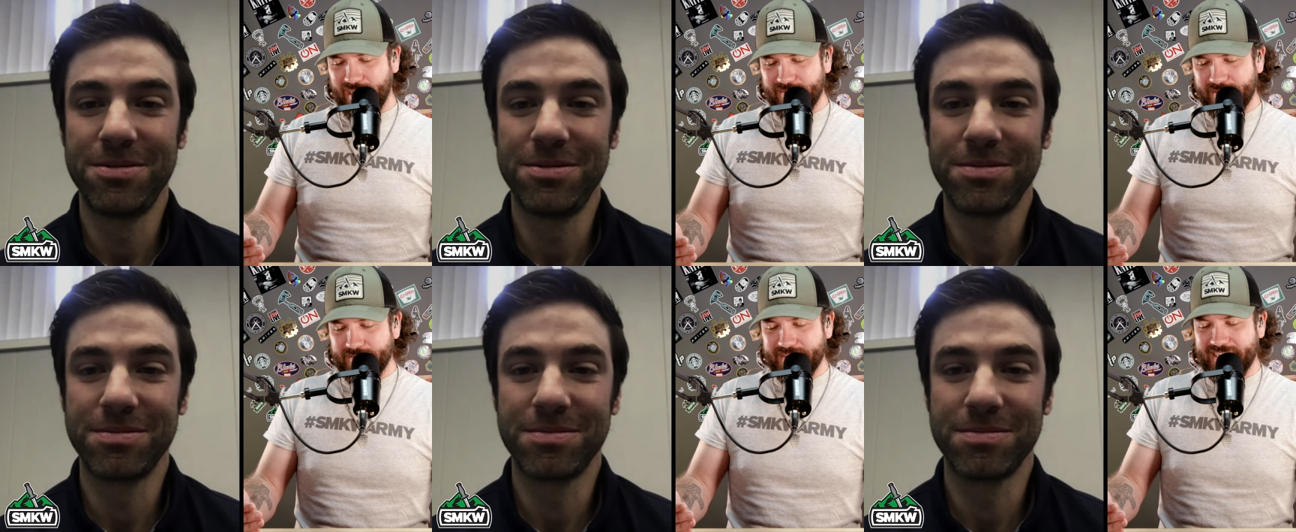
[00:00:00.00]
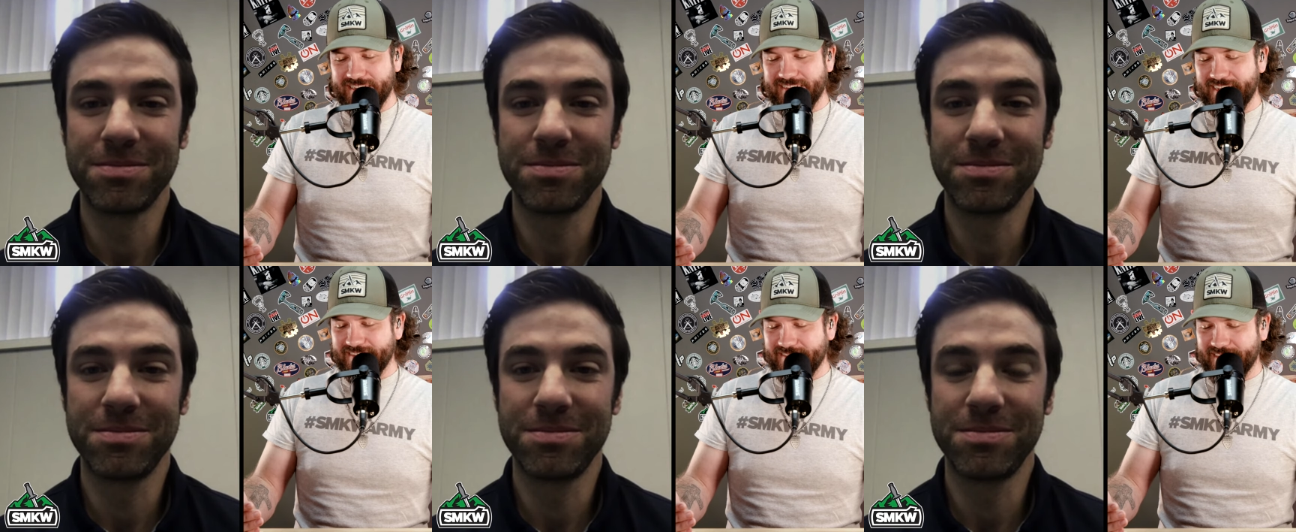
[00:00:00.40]
Speaker 1: of a
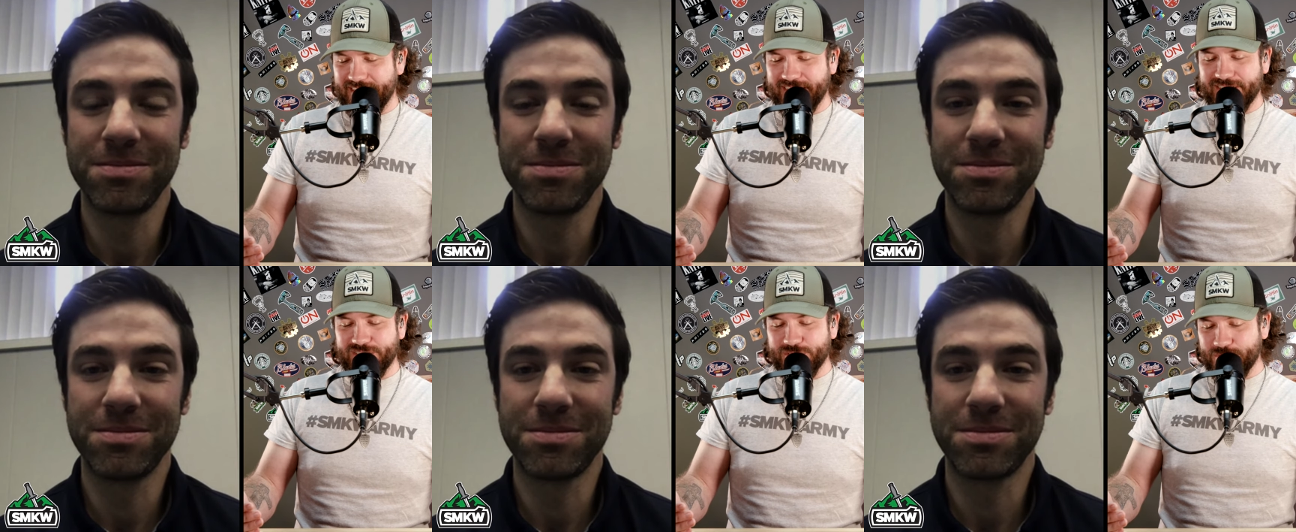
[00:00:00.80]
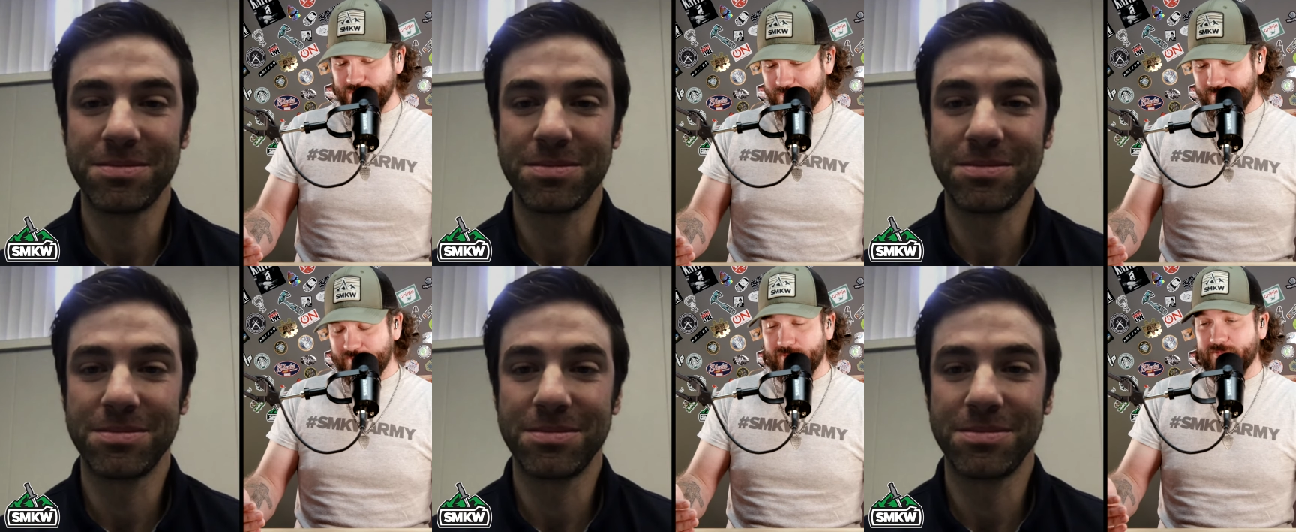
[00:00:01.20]
necessity
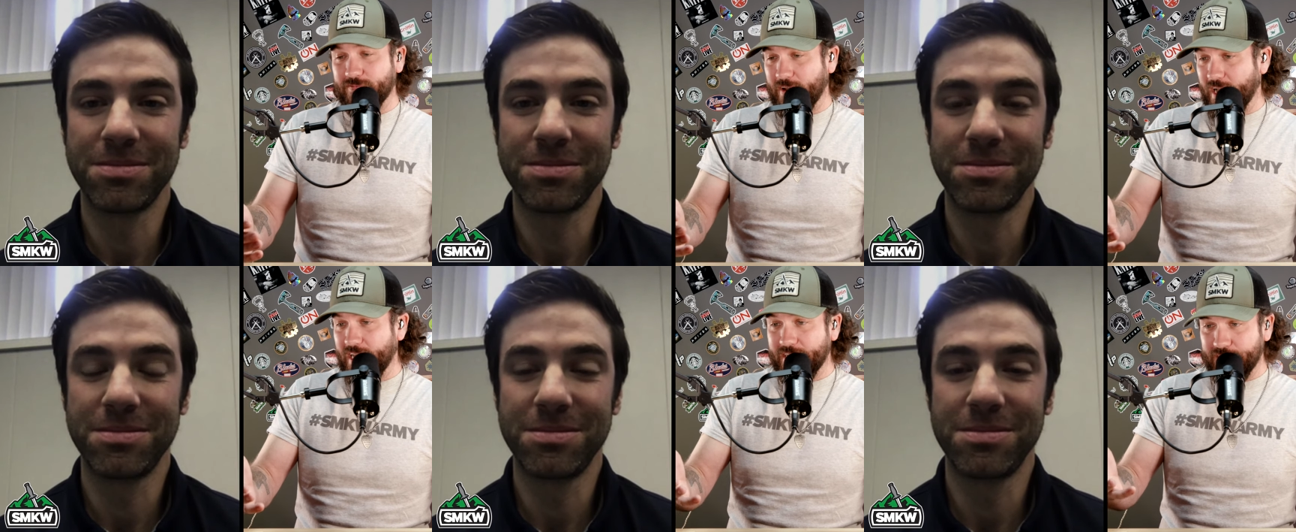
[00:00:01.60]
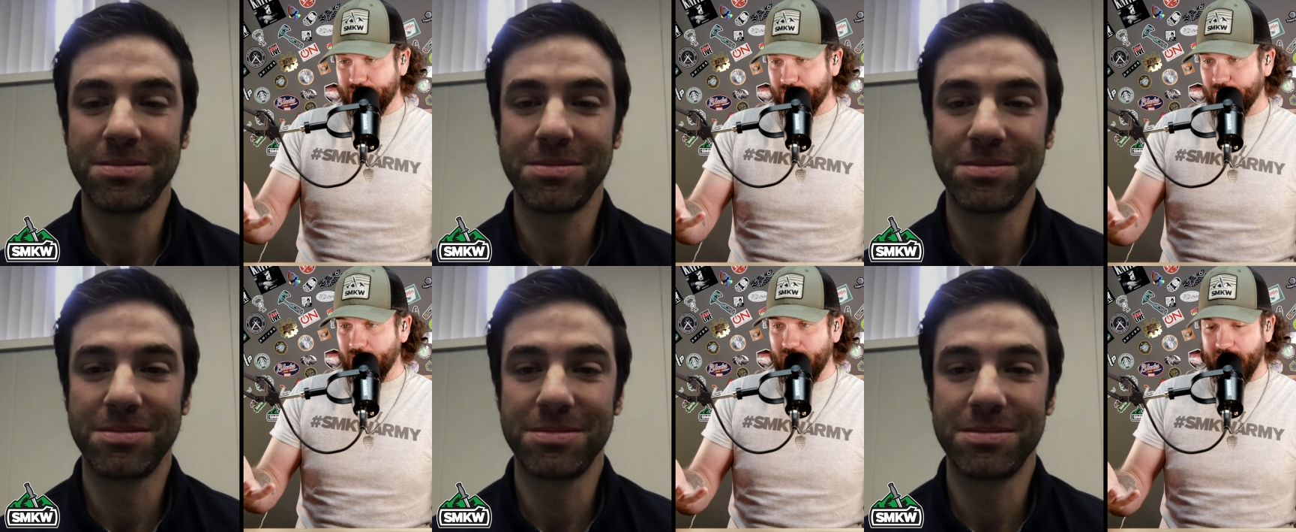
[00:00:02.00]
to find
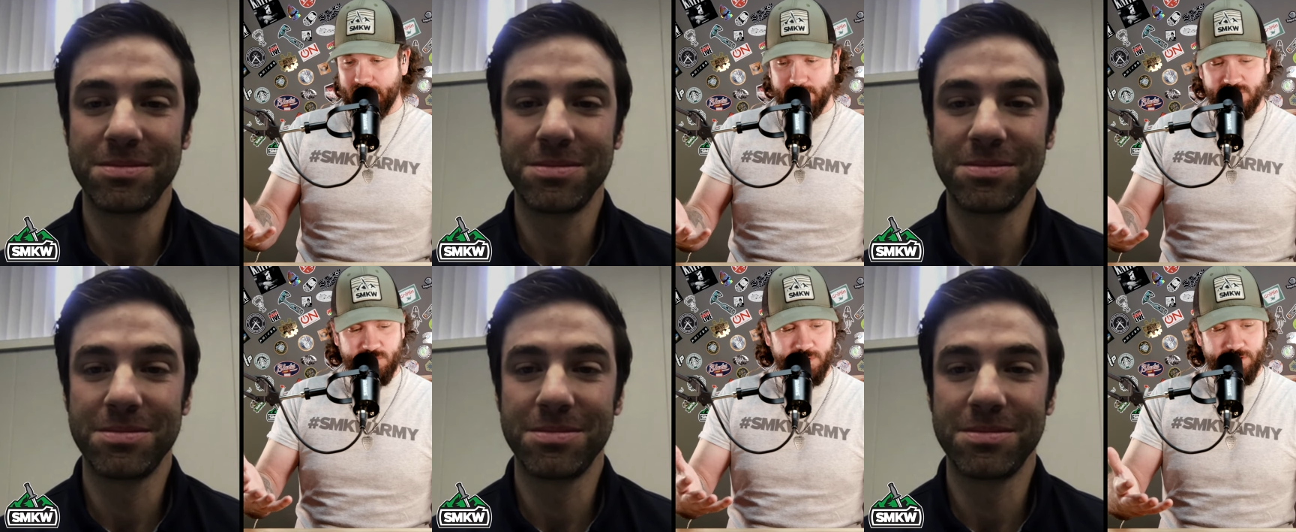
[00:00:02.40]
your items,